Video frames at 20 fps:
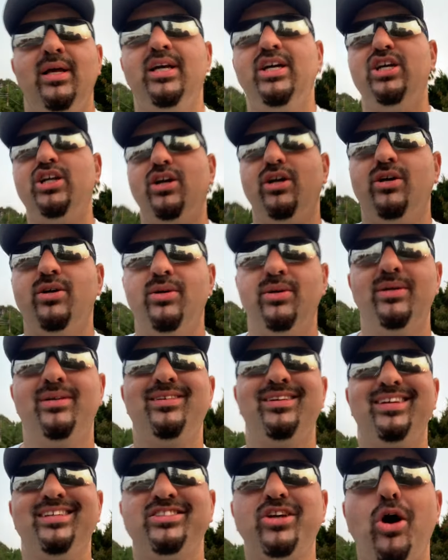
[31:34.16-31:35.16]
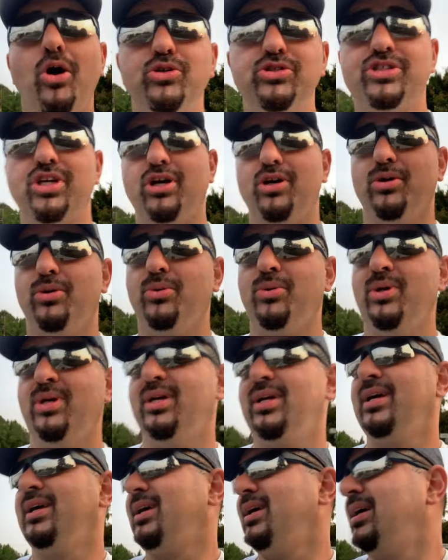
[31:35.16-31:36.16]
you know, it's also
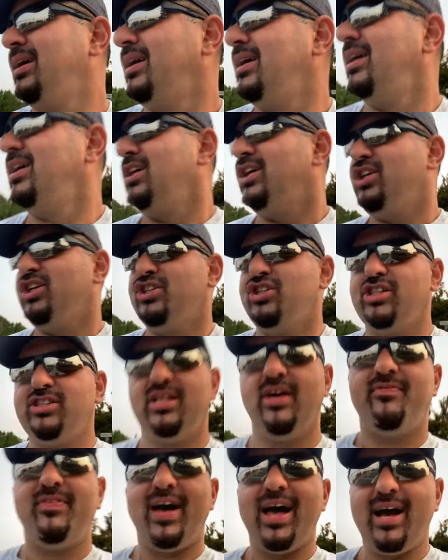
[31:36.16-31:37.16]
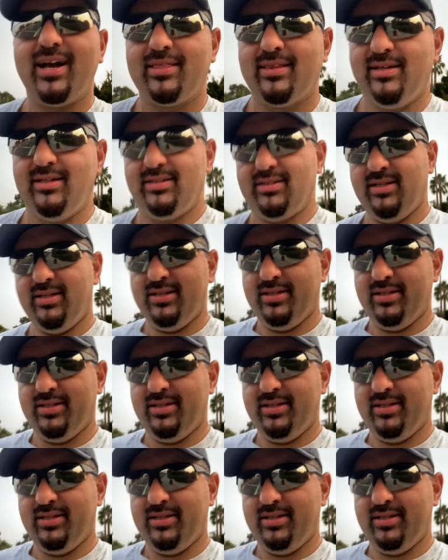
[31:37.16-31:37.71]
just the fact that